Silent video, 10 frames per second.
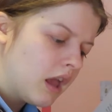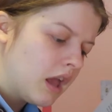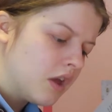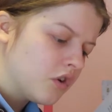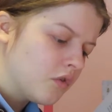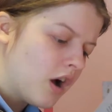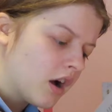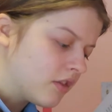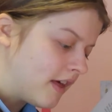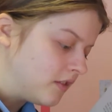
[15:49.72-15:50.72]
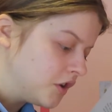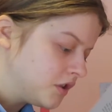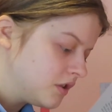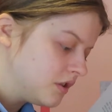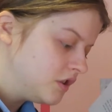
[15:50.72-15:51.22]
and a rock that
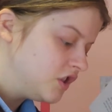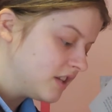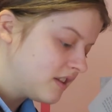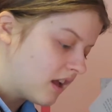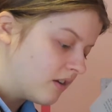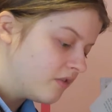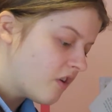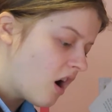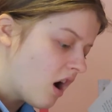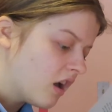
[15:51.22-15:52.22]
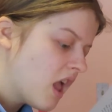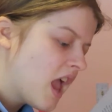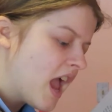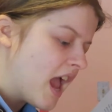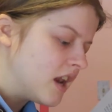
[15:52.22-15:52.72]
looked just like a frog,
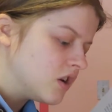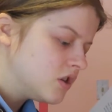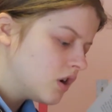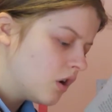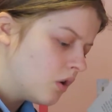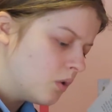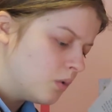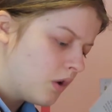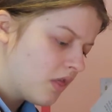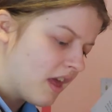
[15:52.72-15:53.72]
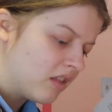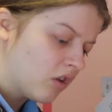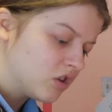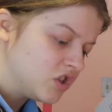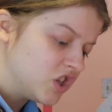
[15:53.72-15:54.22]
and a toad that
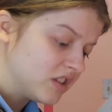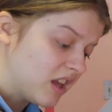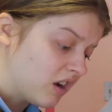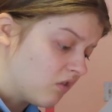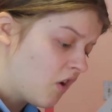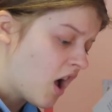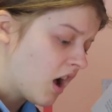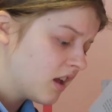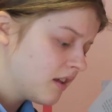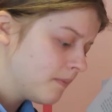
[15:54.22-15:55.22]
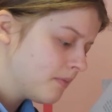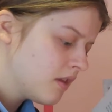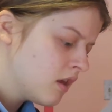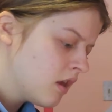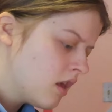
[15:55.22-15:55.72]
looked just like a rock.
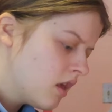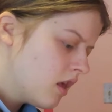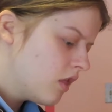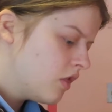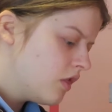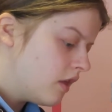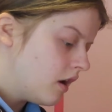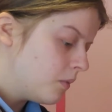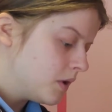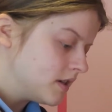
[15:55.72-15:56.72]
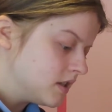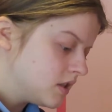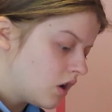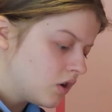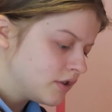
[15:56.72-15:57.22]
There
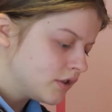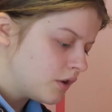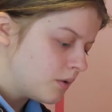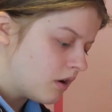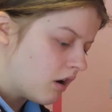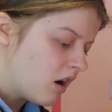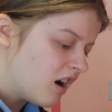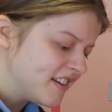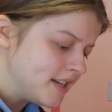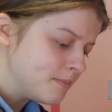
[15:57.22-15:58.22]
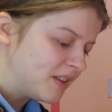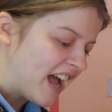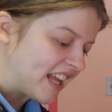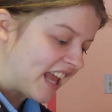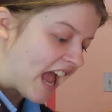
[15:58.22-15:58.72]
was also a haughty
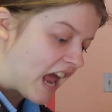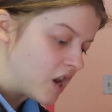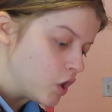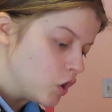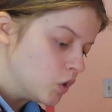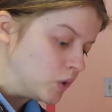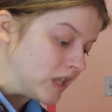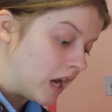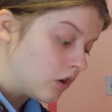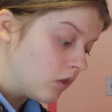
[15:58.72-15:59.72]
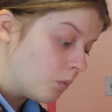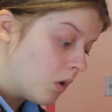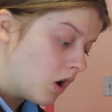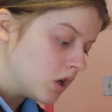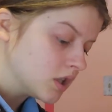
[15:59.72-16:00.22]
black cat who sat on the
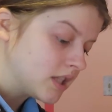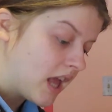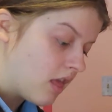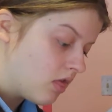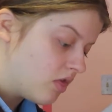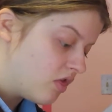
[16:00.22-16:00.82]
walls and